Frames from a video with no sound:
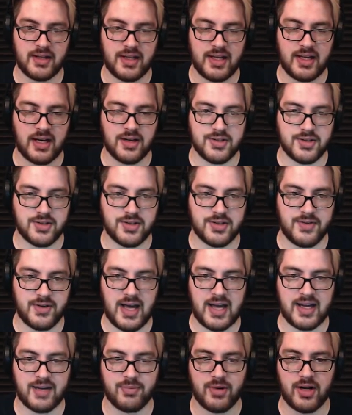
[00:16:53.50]
also, if you
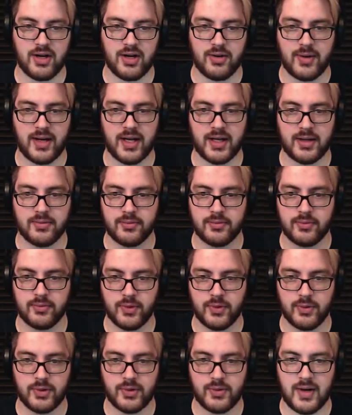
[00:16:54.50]
hang up right away,
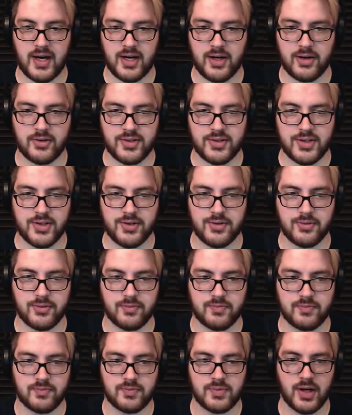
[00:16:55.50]
we're required to
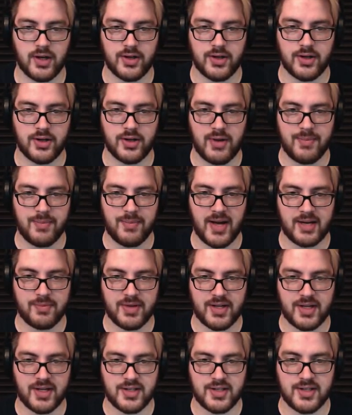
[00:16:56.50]
call you right back,
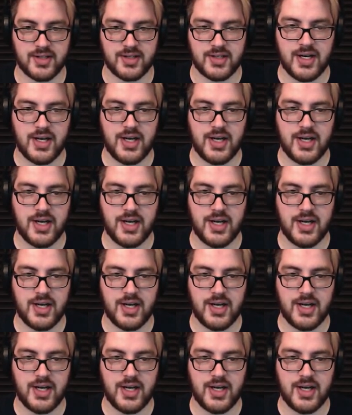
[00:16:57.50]
because